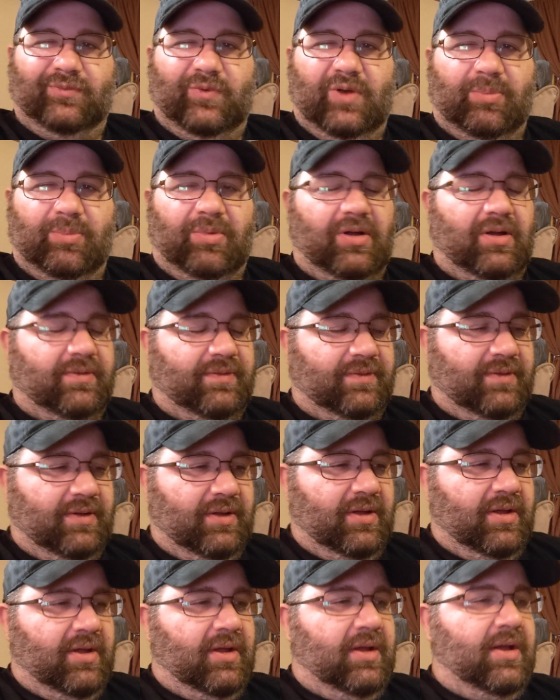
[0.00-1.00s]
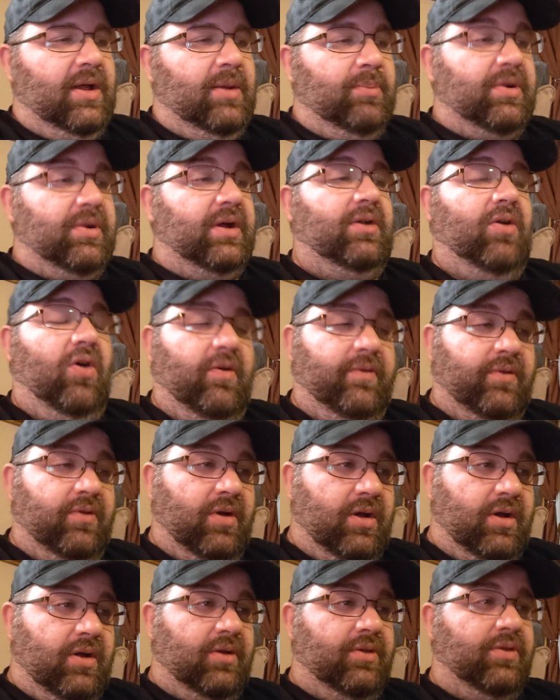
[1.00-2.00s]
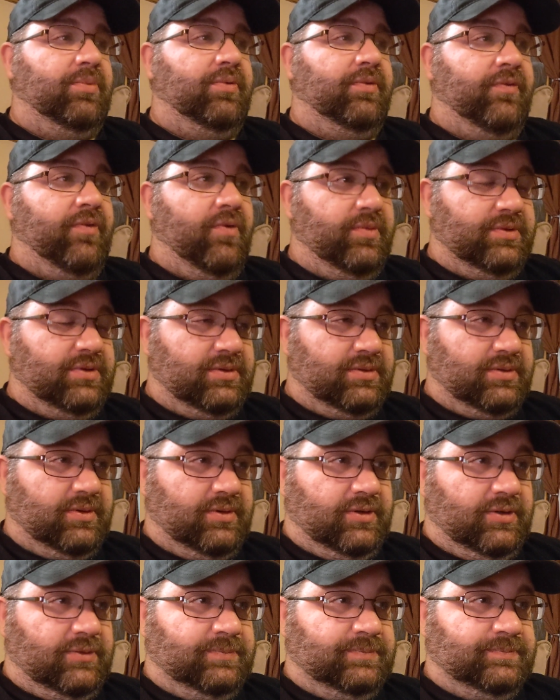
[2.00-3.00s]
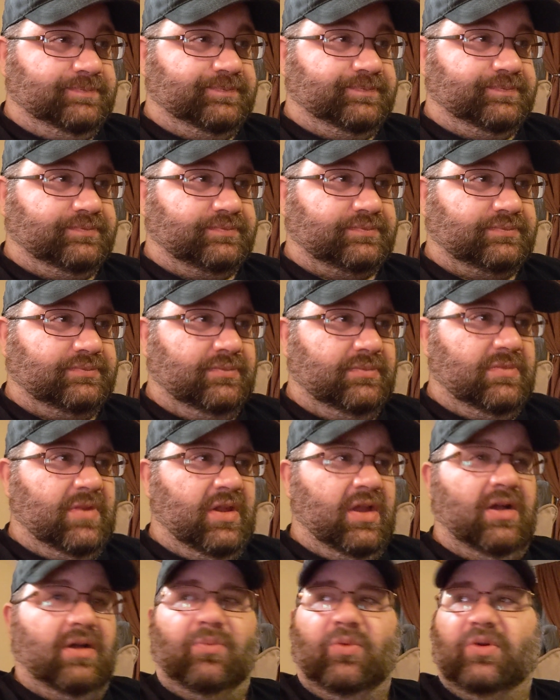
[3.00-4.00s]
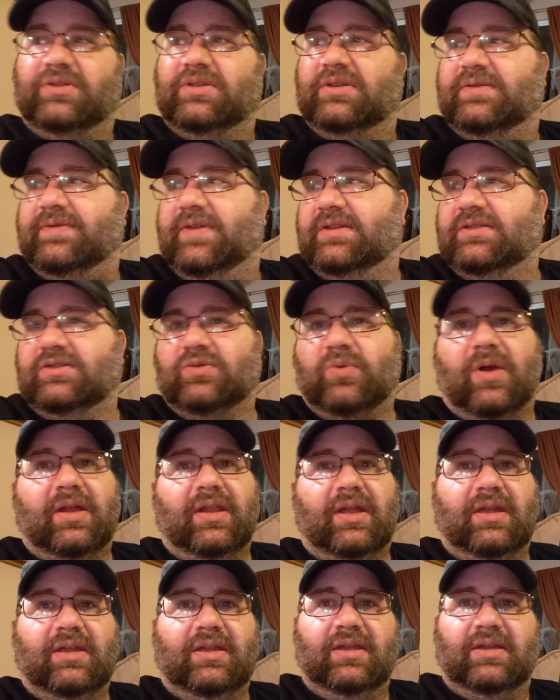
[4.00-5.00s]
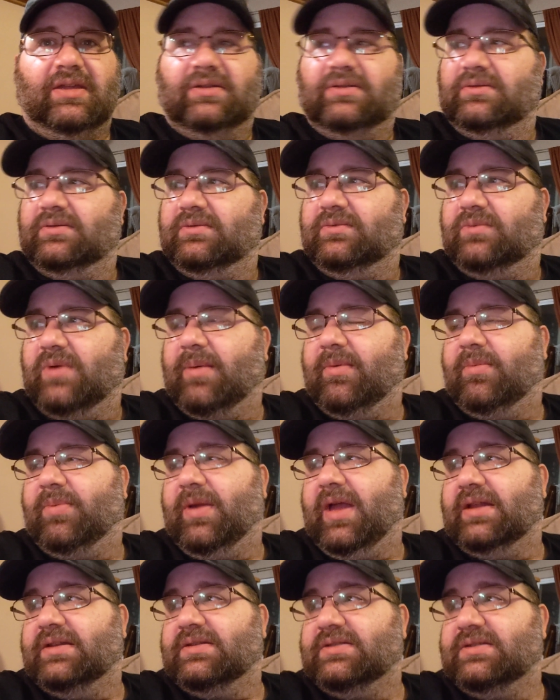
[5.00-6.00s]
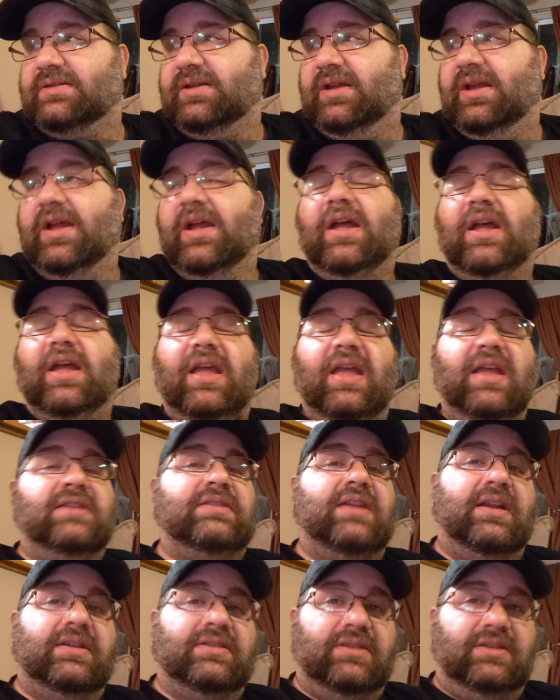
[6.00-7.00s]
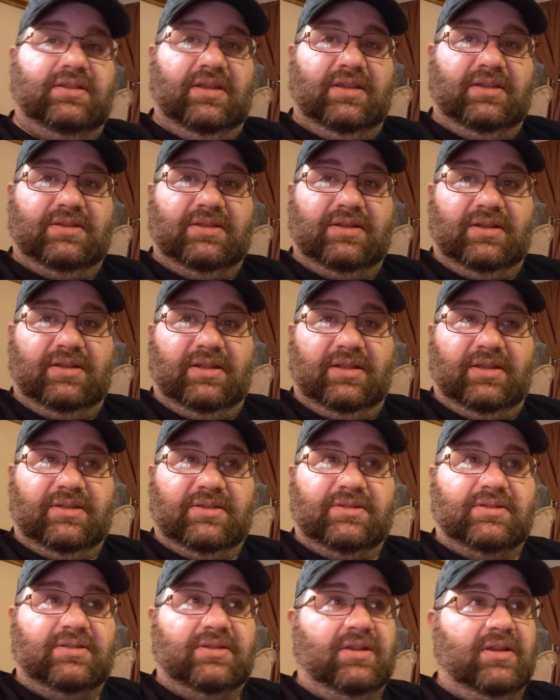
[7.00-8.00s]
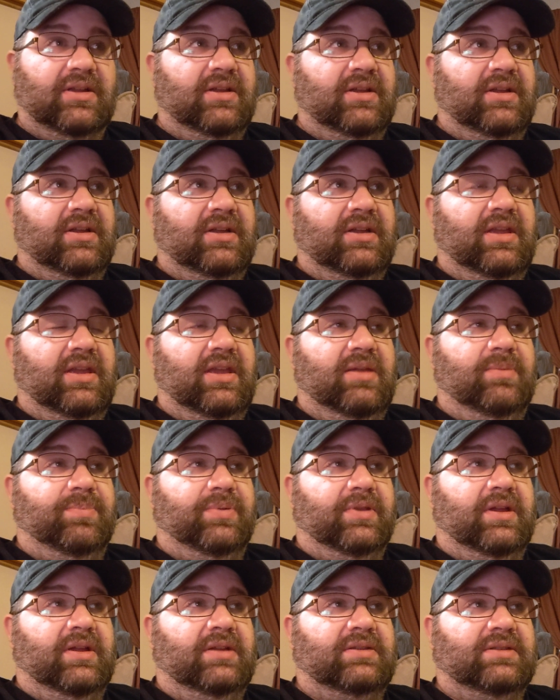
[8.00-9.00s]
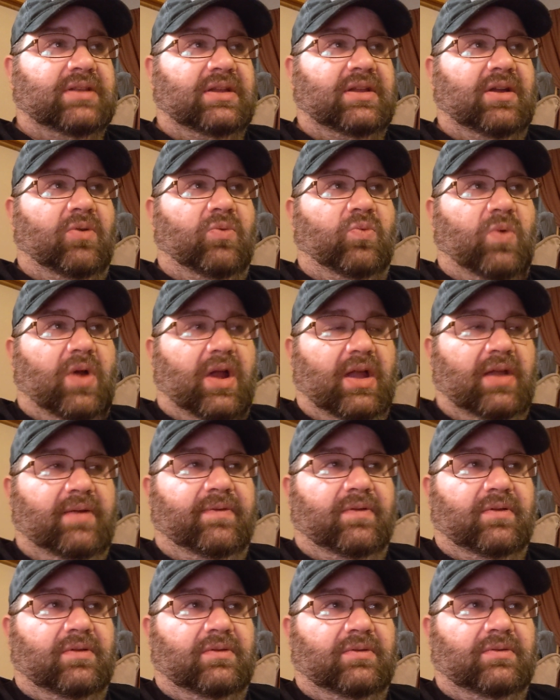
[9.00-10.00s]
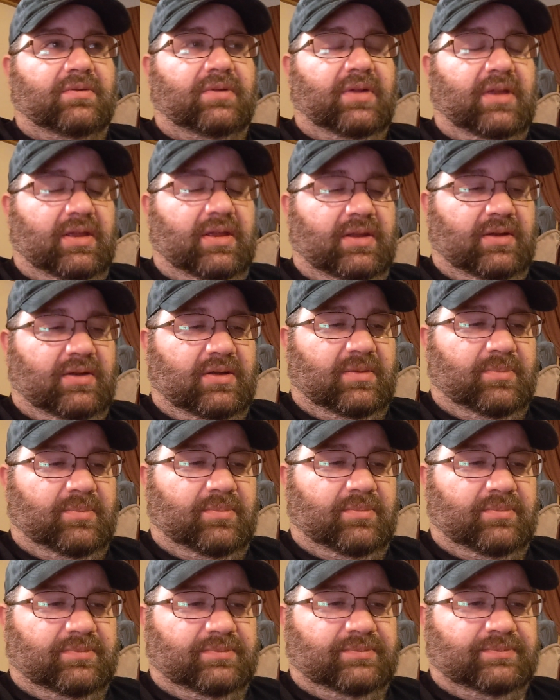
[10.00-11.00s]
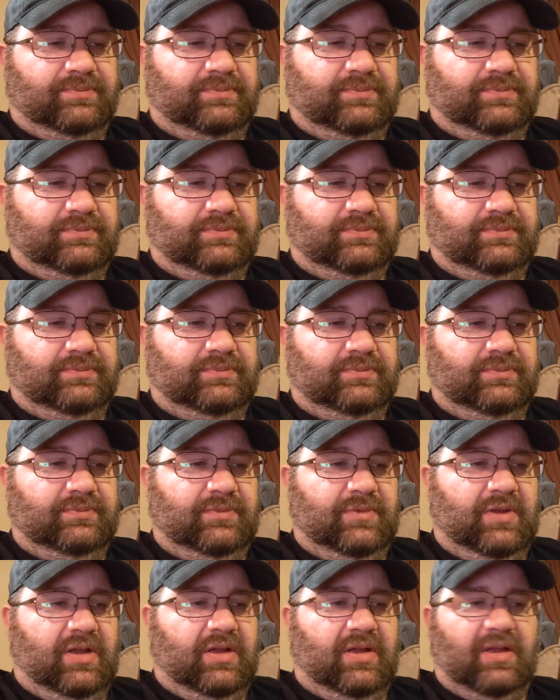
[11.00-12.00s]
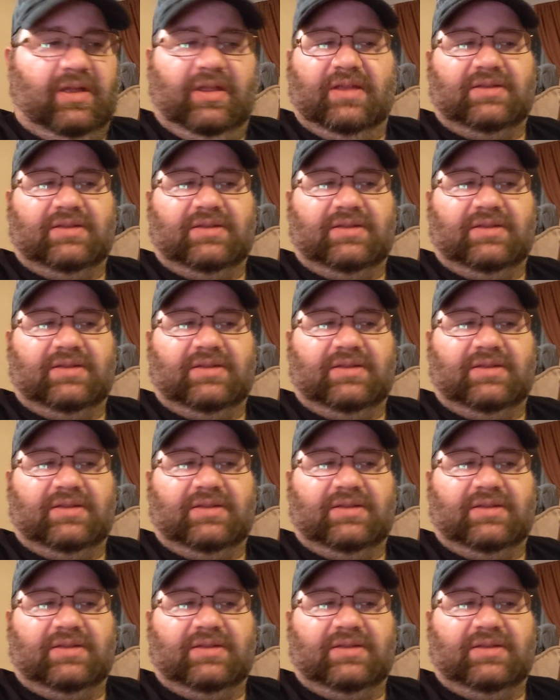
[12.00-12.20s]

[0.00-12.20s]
Rip off. But overall, the performances are good. What's his face? Twilight Kid. Robert Pattinson. He's actually decent in this. He plays like a rival in, I